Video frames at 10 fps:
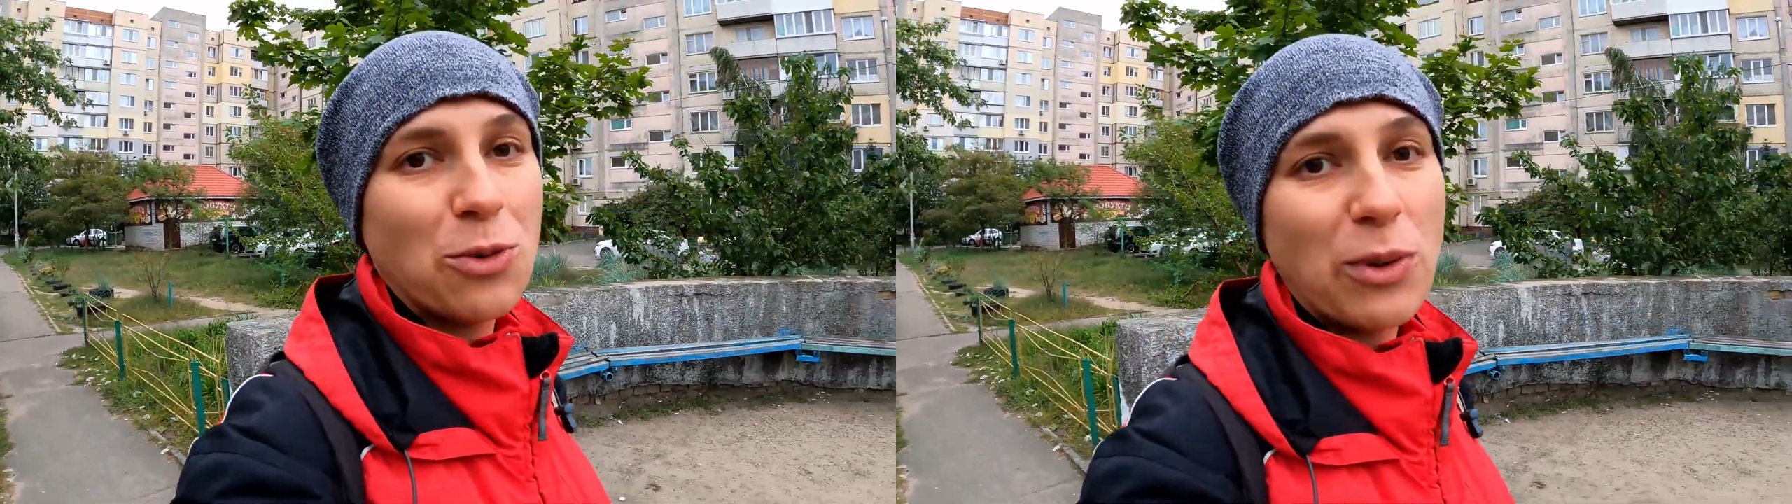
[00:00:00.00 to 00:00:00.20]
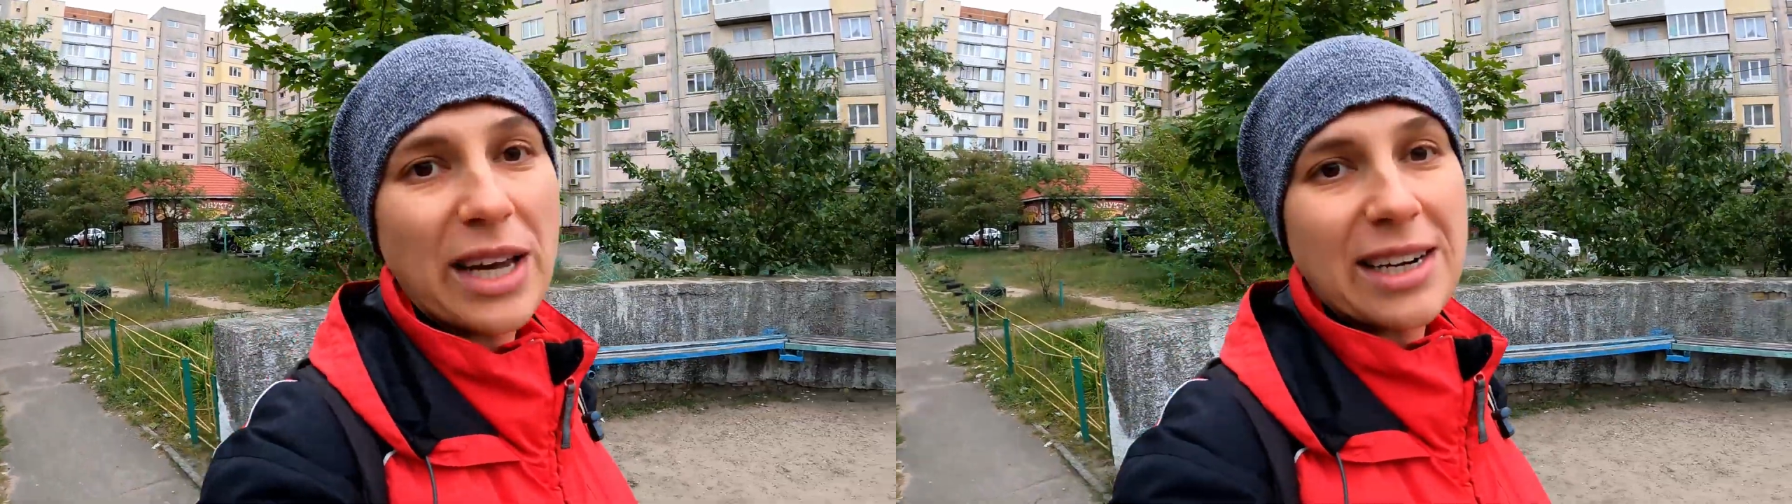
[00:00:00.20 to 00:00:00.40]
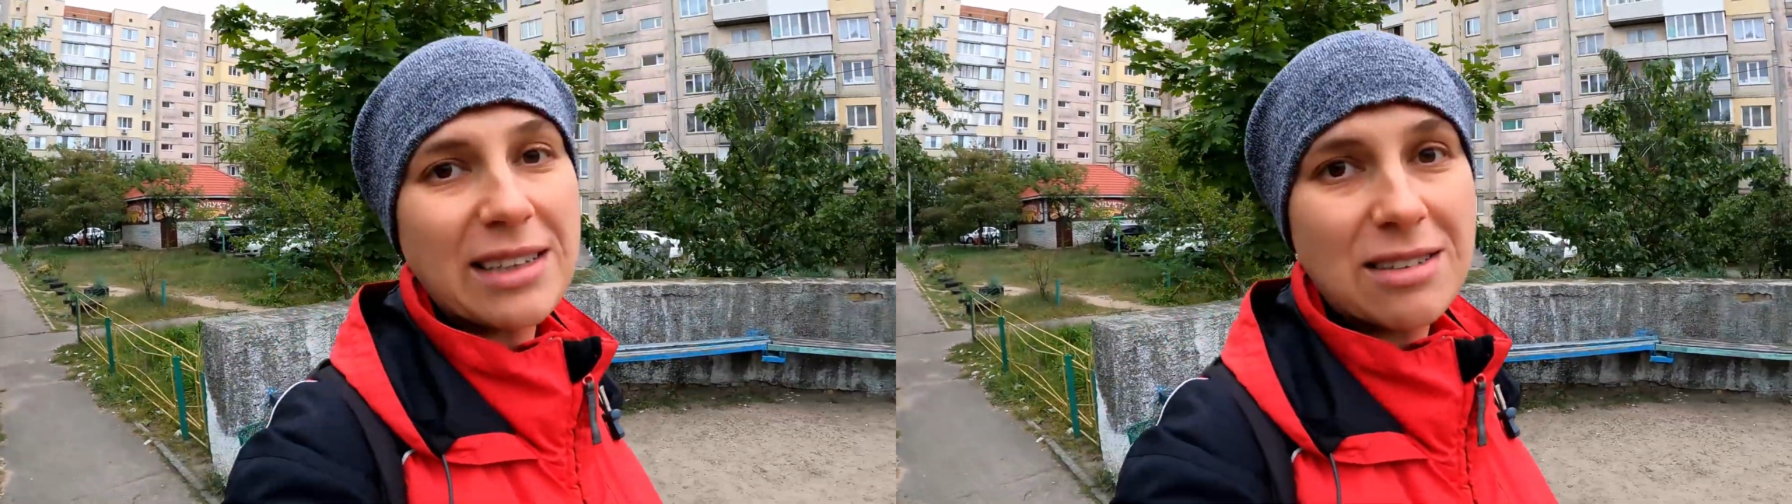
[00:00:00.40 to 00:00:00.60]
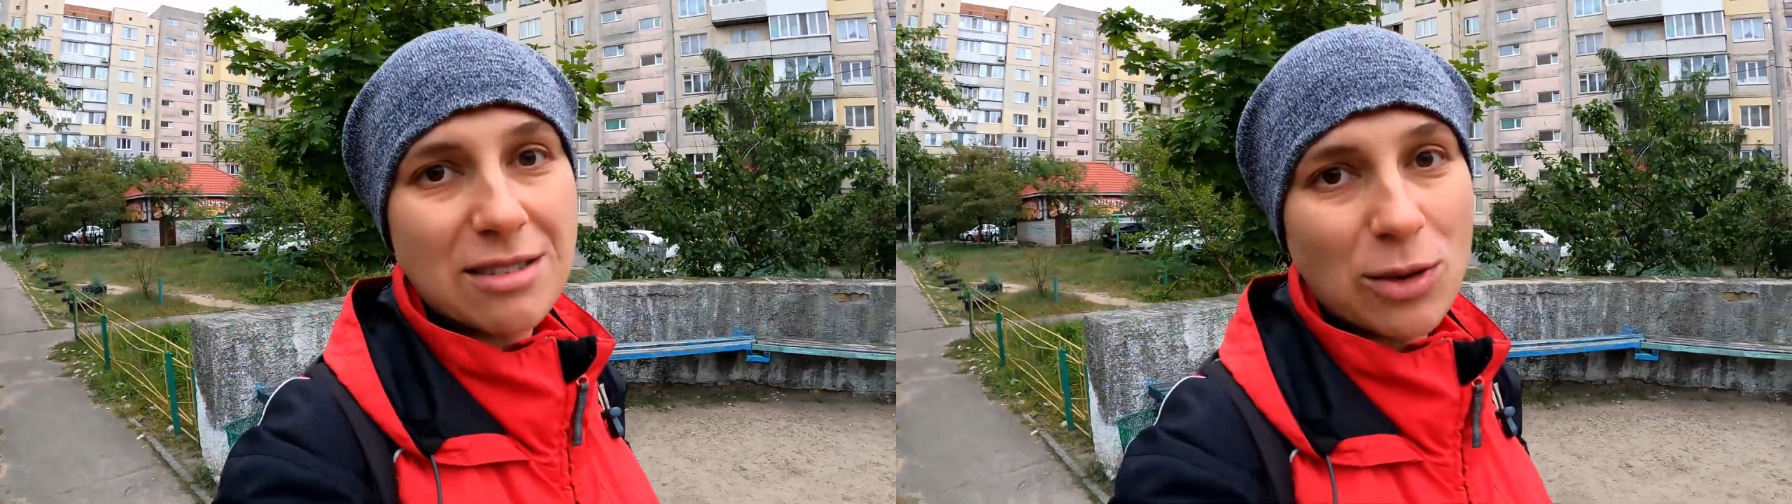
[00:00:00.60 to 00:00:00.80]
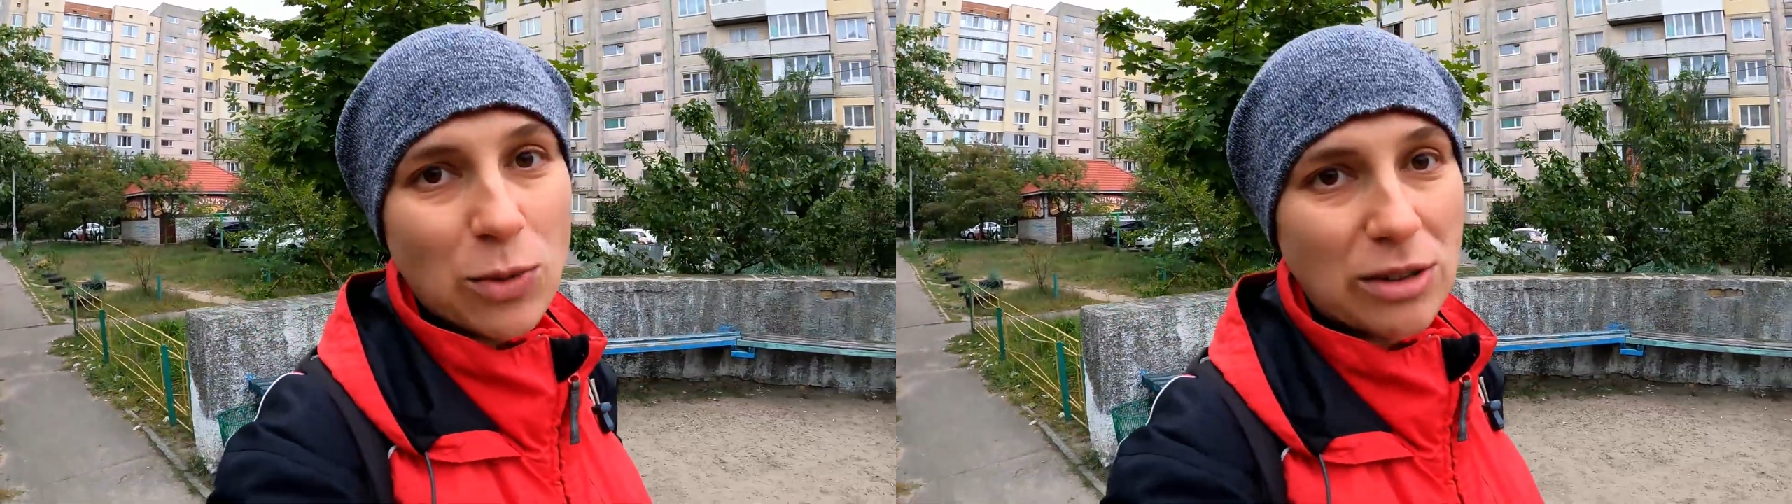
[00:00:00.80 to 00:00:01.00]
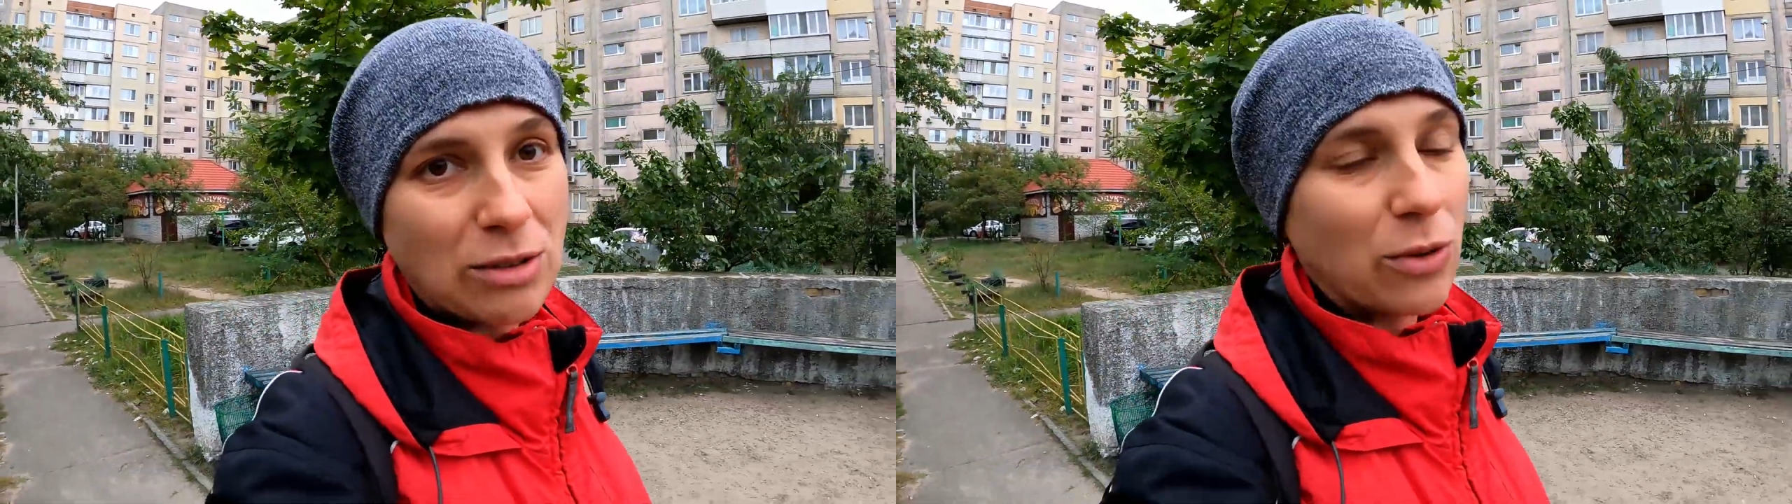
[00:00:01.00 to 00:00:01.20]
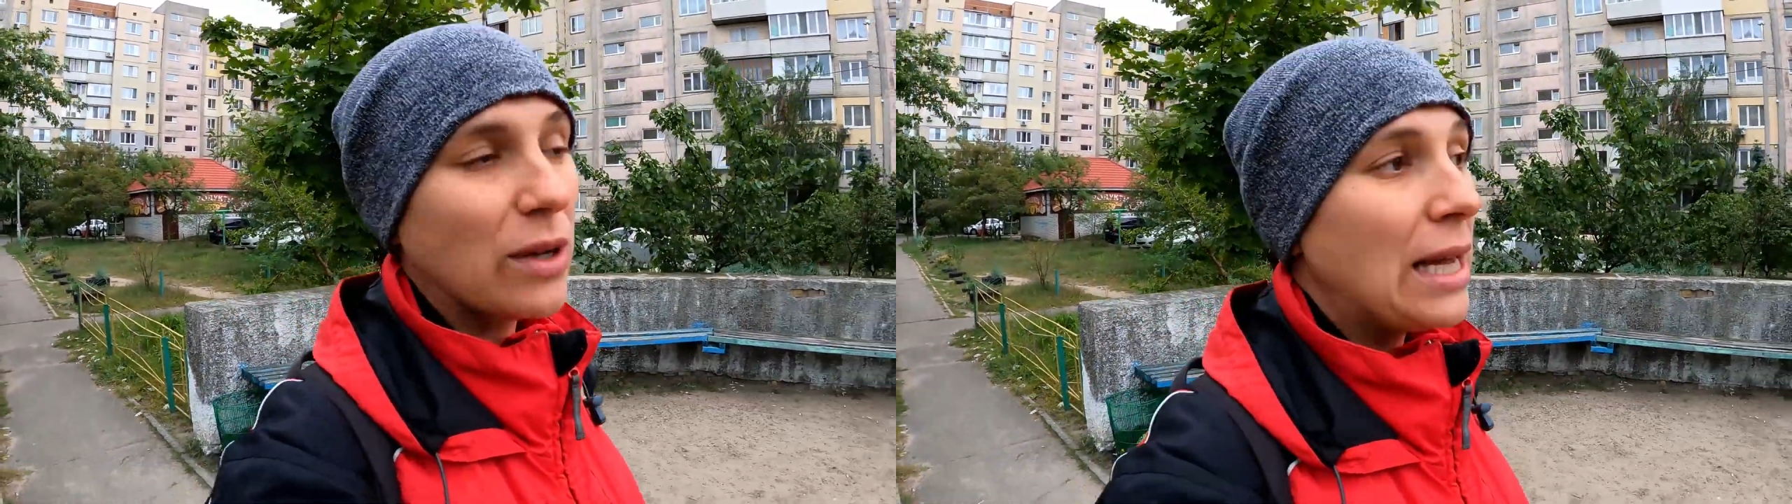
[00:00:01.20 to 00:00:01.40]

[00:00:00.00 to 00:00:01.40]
wear it, so we do.